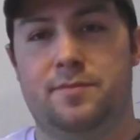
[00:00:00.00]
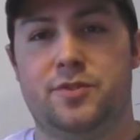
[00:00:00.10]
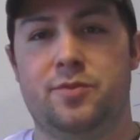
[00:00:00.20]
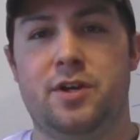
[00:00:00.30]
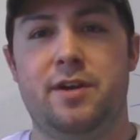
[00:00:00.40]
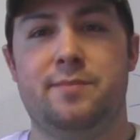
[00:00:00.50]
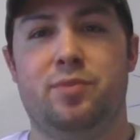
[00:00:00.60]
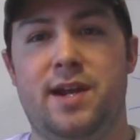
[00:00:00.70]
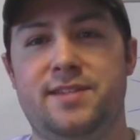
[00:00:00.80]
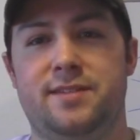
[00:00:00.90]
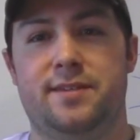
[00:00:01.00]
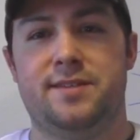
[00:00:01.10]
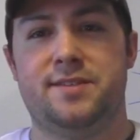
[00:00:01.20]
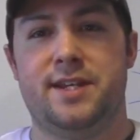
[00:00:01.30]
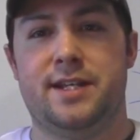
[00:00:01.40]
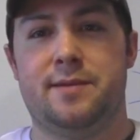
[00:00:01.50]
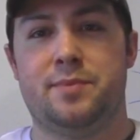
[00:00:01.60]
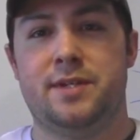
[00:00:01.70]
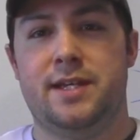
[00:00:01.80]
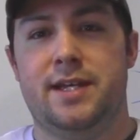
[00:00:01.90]
So regarding pricing on this
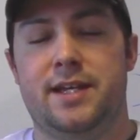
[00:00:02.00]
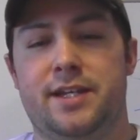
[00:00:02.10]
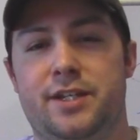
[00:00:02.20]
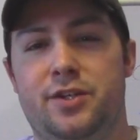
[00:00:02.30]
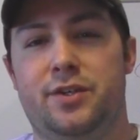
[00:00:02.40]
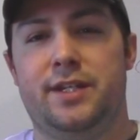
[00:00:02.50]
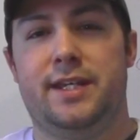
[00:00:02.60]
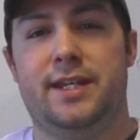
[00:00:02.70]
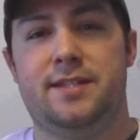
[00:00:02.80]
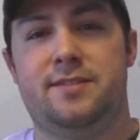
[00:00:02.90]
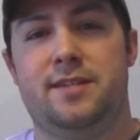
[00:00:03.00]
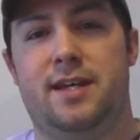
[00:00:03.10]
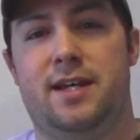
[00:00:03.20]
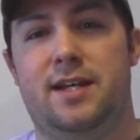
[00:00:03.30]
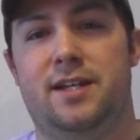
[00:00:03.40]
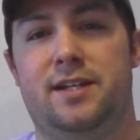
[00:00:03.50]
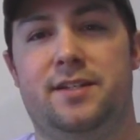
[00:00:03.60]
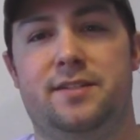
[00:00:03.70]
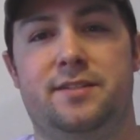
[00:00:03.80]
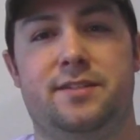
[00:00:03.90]
setup, you can get
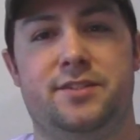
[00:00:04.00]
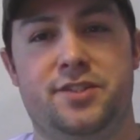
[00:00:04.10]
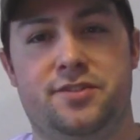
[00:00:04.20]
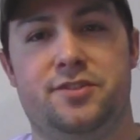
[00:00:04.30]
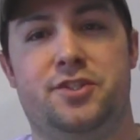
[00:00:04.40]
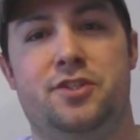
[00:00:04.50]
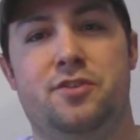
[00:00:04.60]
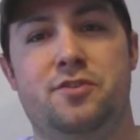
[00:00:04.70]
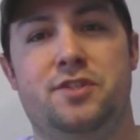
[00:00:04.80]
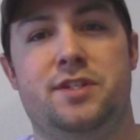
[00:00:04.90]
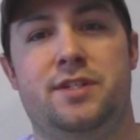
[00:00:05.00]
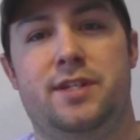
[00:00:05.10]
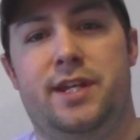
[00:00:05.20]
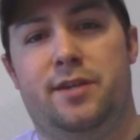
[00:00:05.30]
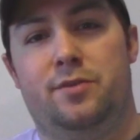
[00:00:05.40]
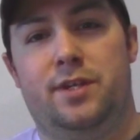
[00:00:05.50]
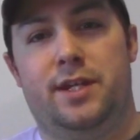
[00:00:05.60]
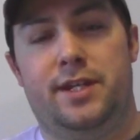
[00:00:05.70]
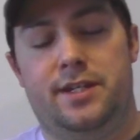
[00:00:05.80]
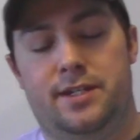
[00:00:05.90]
just the shirt and
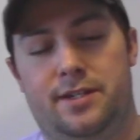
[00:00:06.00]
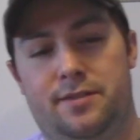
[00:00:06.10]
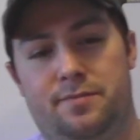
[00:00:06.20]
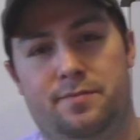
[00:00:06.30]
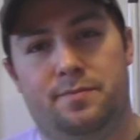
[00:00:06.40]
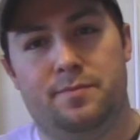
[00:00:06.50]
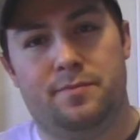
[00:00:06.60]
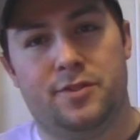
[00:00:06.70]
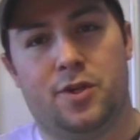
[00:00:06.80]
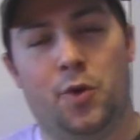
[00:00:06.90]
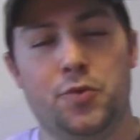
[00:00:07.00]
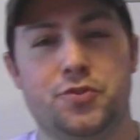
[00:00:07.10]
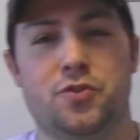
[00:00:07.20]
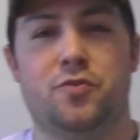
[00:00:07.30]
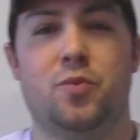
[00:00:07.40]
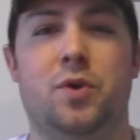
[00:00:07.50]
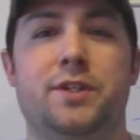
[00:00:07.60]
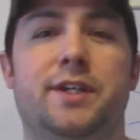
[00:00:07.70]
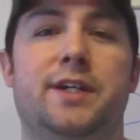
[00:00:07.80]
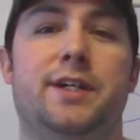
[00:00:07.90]
a holster for
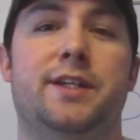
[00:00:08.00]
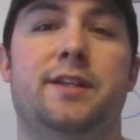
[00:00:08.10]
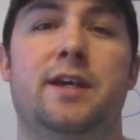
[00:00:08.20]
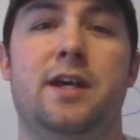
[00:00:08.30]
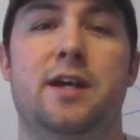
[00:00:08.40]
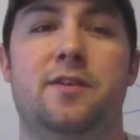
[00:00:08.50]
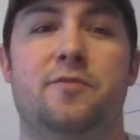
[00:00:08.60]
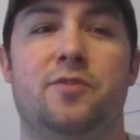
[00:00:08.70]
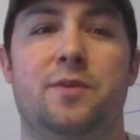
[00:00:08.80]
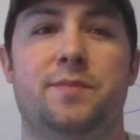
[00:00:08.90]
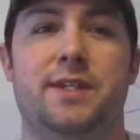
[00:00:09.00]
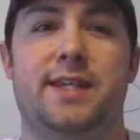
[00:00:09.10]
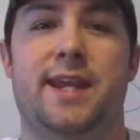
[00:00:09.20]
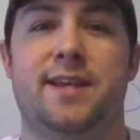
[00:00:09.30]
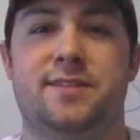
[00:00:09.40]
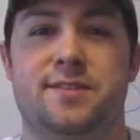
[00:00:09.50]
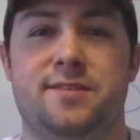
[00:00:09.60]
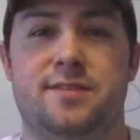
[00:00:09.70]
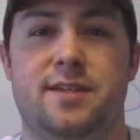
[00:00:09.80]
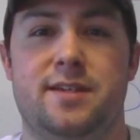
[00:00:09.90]
one gun from the
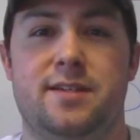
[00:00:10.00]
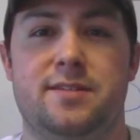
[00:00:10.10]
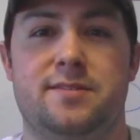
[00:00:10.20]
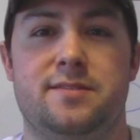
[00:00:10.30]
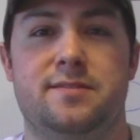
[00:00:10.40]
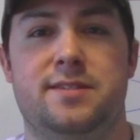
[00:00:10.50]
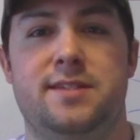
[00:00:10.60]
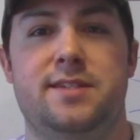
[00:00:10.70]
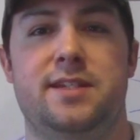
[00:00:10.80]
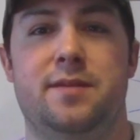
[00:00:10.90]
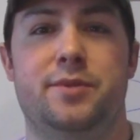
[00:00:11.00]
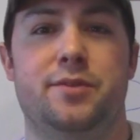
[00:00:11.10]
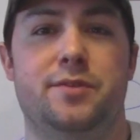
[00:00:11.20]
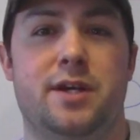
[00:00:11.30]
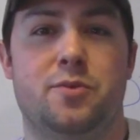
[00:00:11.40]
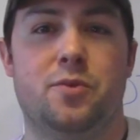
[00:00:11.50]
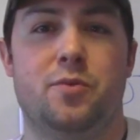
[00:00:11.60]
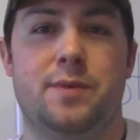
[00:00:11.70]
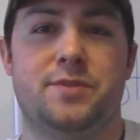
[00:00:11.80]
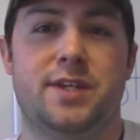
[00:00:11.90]
kansasccw.org
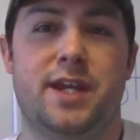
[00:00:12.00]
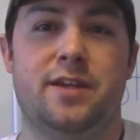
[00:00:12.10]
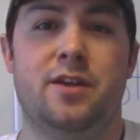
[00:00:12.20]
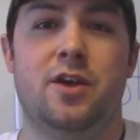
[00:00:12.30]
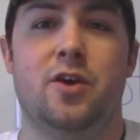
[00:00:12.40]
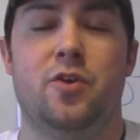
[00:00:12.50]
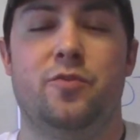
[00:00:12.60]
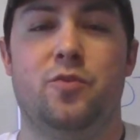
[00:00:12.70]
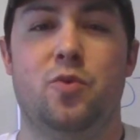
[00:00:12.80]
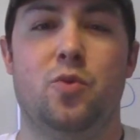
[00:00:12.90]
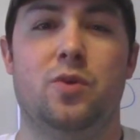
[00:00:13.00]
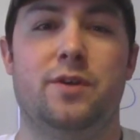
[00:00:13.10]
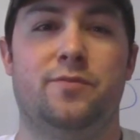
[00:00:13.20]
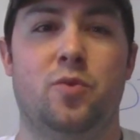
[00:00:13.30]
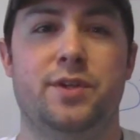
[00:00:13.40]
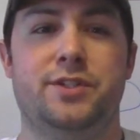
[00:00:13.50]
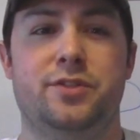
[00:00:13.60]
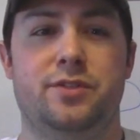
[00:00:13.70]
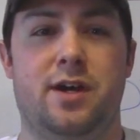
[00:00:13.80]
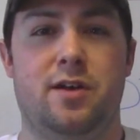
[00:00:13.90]
website for
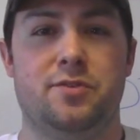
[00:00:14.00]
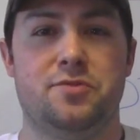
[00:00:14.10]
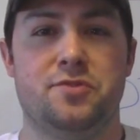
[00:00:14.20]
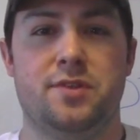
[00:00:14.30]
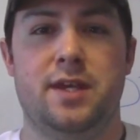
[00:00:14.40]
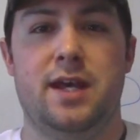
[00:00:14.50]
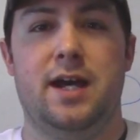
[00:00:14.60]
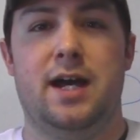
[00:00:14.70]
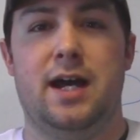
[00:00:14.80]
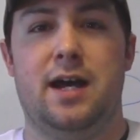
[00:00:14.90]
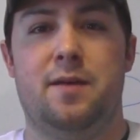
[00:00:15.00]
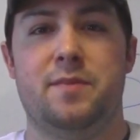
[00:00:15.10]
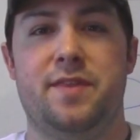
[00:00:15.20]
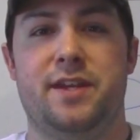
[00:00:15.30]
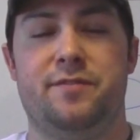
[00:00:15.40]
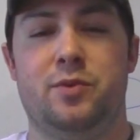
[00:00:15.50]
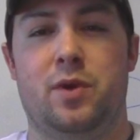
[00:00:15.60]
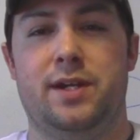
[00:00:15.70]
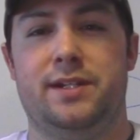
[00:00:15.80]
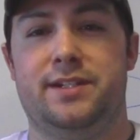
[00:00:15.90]
$42. And then if you
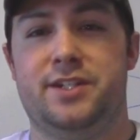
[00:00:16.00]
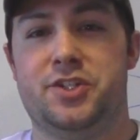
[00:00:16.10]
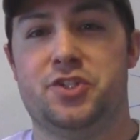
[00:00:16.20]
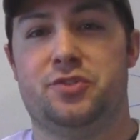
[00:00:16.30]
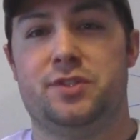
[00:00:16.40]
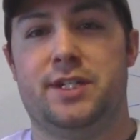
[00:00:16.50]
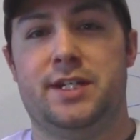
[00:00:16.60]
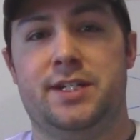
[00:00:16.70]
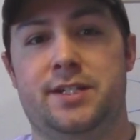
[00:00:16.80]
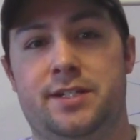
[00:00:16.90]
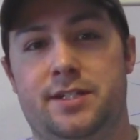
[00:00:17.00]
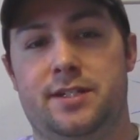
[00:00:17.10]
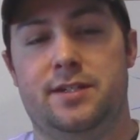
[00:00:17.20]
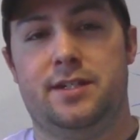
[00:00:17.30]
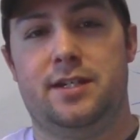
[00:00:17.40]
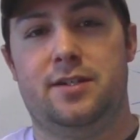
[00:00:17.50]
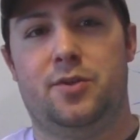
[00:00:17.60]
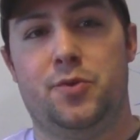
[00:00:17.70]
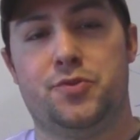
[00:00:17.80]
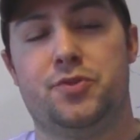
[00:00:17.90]
want an additional gun
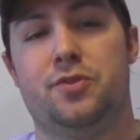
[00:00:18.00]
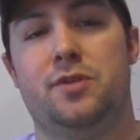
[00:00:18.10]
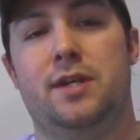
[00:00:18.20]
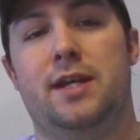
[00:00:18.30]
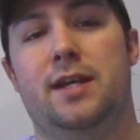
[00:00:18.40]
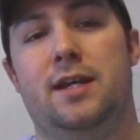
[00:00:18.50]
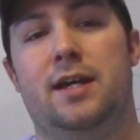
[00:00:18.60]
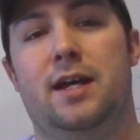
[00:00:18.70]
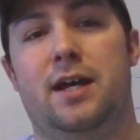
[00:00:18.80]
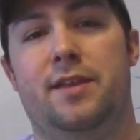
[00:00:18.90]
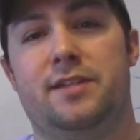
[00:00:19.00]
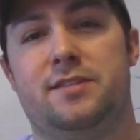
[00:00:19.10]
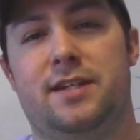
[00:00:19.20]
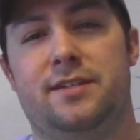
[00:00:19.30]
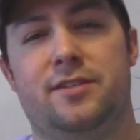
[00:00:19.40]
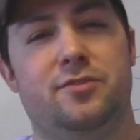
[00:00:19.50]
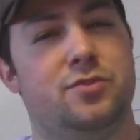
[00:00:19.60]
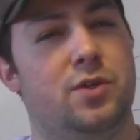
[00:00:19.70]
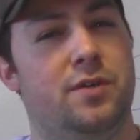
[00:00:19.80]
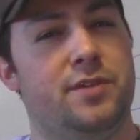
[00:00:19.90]
holster, That's like another
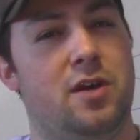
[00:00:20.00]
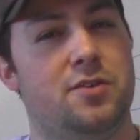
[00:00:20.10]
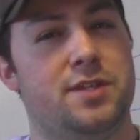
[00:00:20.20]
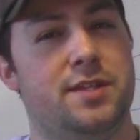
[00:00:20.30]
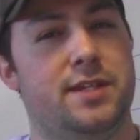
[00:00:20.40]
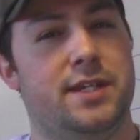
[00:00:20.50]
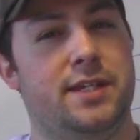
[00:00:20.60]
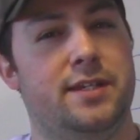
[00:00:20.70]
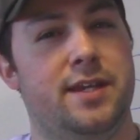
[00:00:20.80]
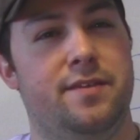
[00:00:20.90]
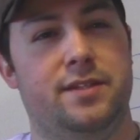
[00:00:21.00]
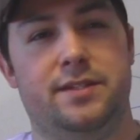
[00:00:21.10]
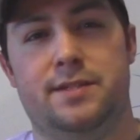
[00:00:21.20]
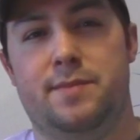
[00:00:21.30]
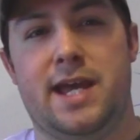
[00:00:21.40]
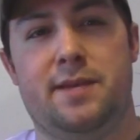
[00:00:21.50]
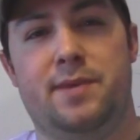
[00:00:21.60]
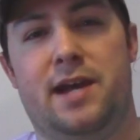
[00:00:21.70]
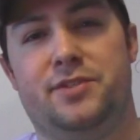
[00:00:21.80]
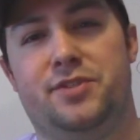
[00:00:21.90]
$12, I think. And then the mag
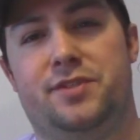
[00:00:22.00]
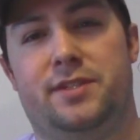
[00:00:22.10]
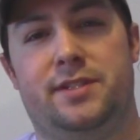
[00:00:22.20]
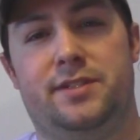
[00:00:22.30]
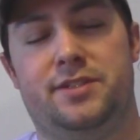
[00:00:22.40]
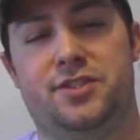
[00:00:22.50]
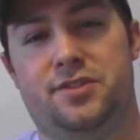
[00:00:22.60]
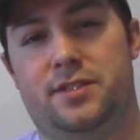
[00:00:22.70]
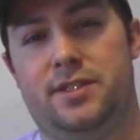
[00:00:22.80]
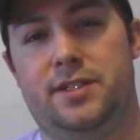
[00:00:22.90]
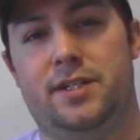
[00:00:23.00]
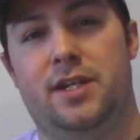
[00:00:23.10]
pouches, and then just the